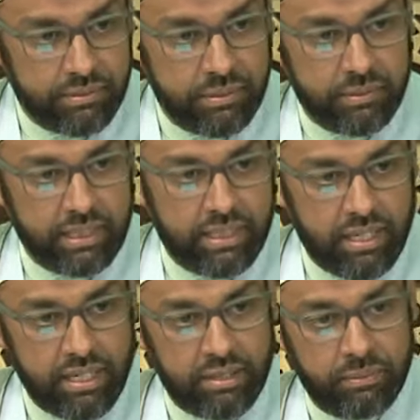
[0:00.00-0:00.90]
We work
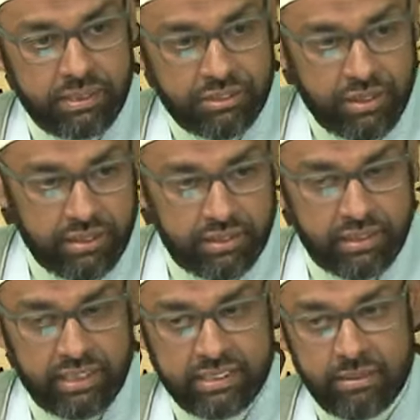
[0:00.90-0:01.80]
hard, we
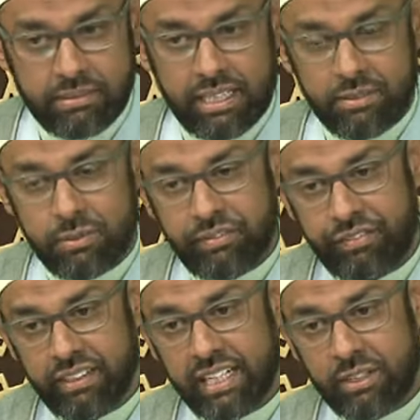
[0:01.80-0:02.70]
struggle, and sometimes we
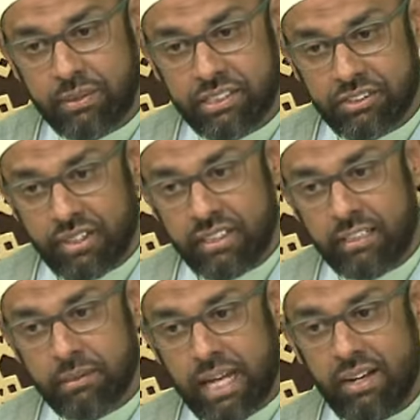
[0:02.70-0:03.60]
feel like we're
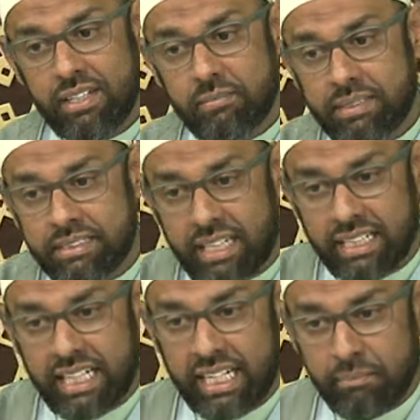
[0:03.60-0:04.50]
struggling, but how come it's
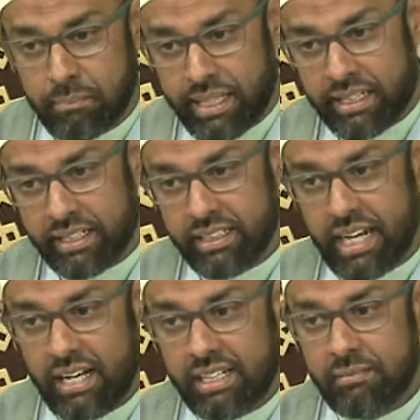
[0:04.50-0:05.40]
not getting better?
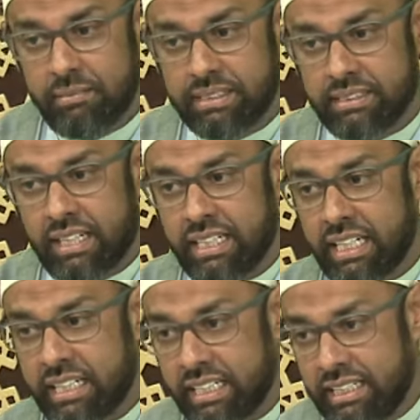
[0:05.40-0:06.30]
How come it's not
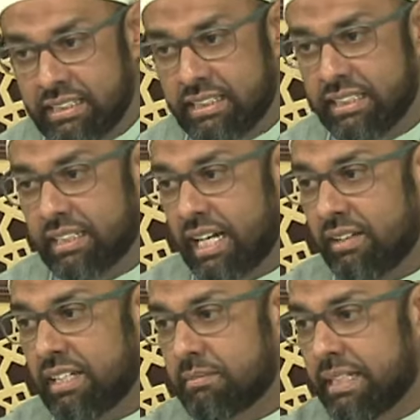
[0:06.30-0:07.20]
getting easier? How
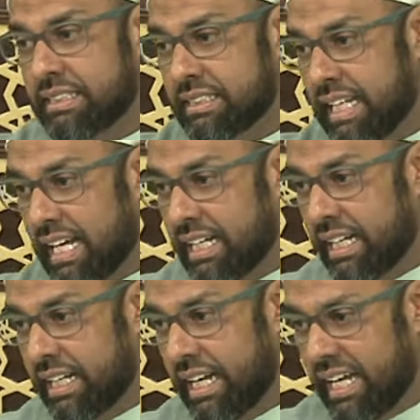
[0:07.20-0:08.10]
come I just can't
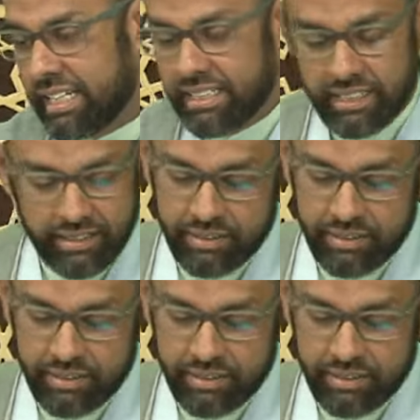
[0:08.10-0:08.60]
get ahead?